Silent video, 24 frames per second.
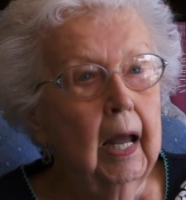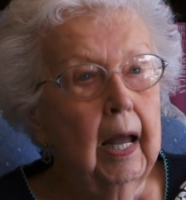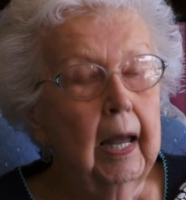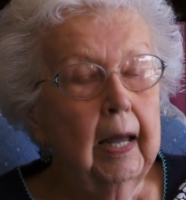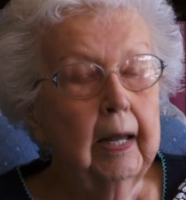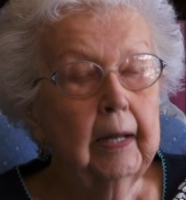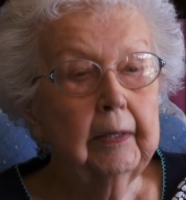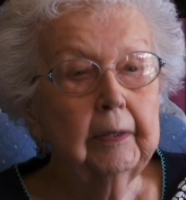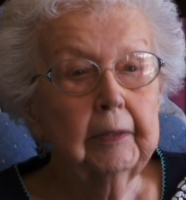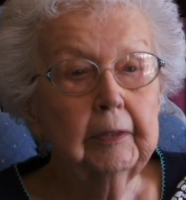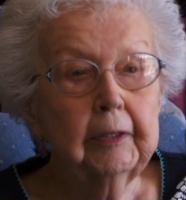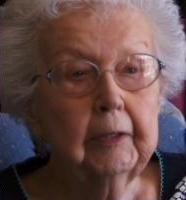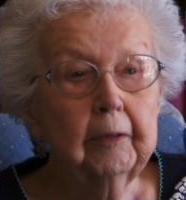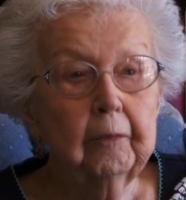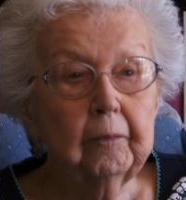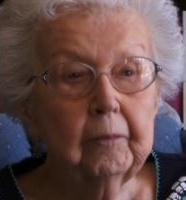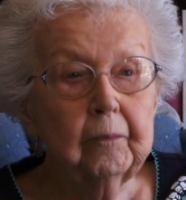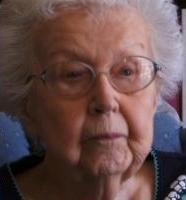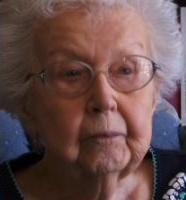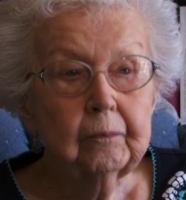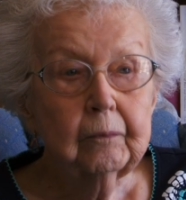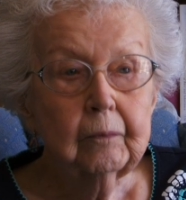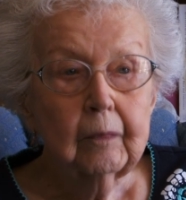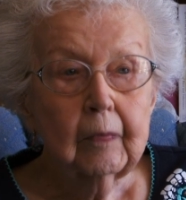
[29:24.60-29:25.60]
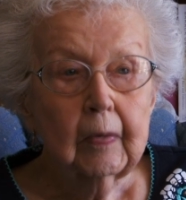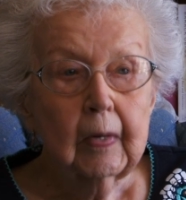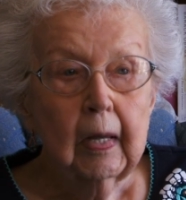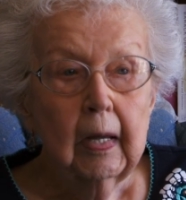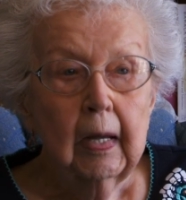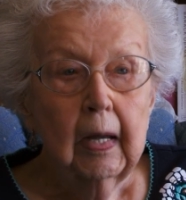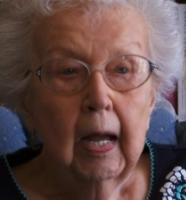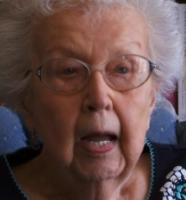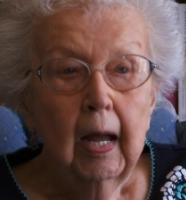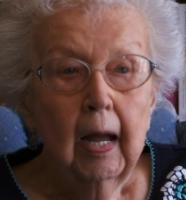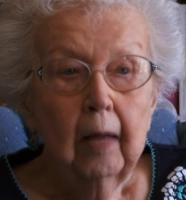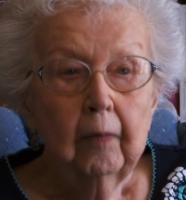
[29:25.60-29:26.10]
and um,
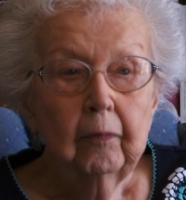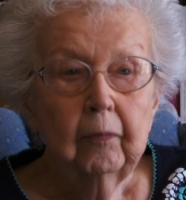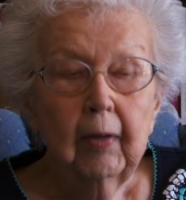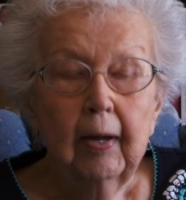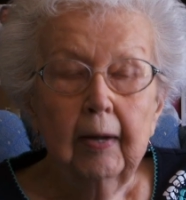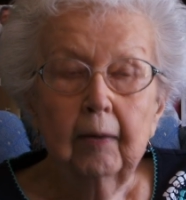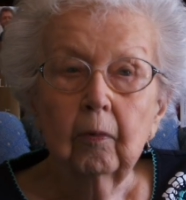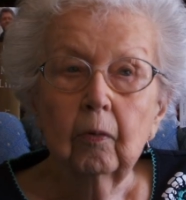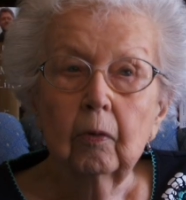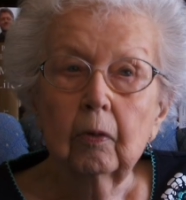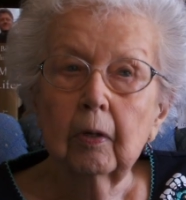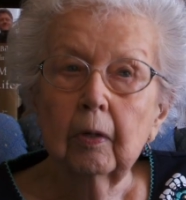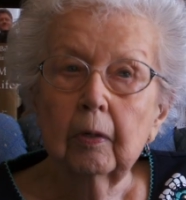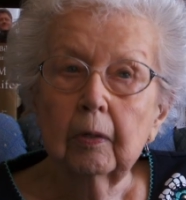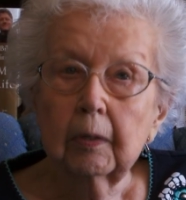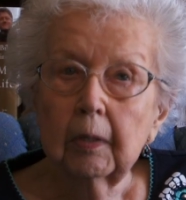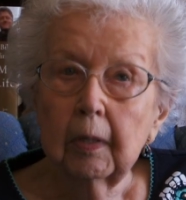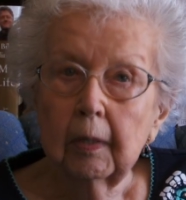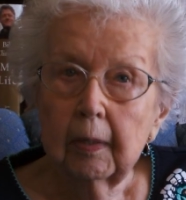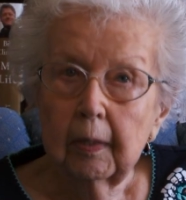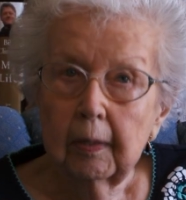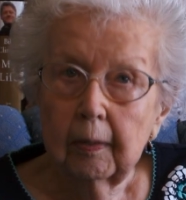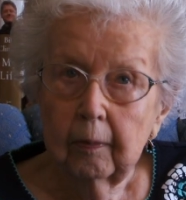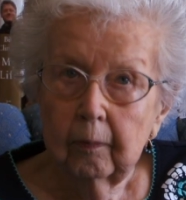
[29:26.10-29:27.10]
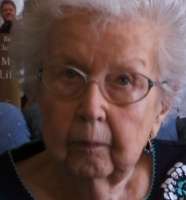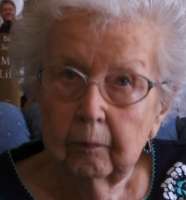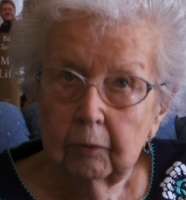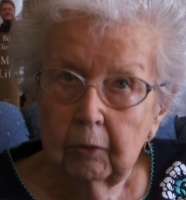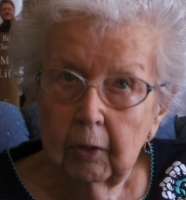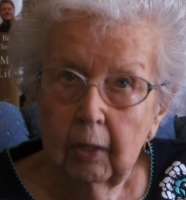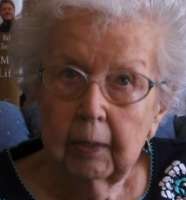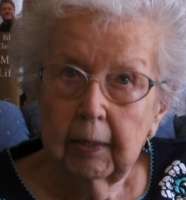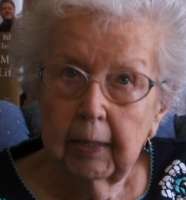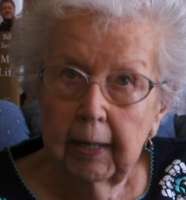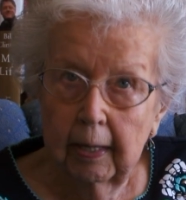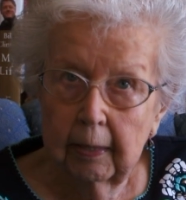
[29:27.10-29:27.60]
they were
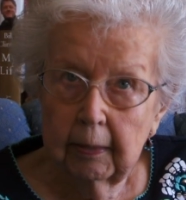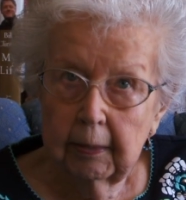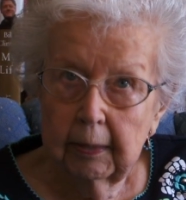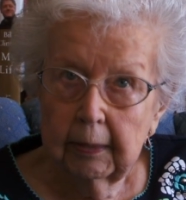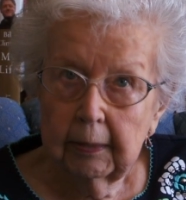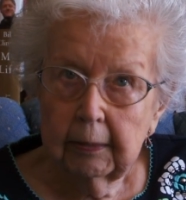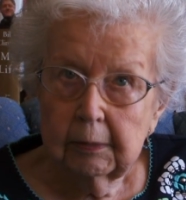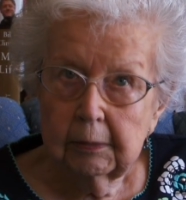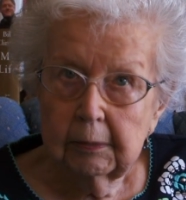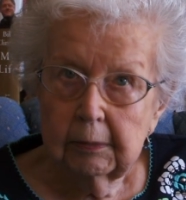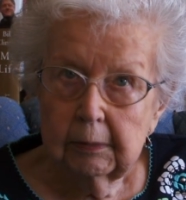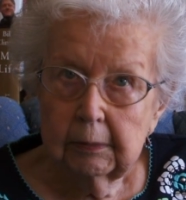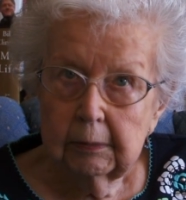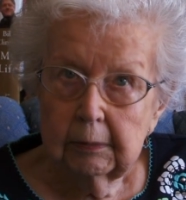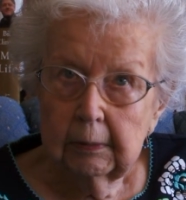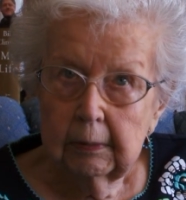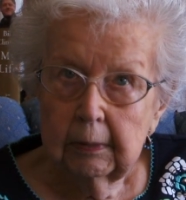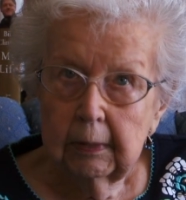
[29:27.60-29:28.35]
drug addicts.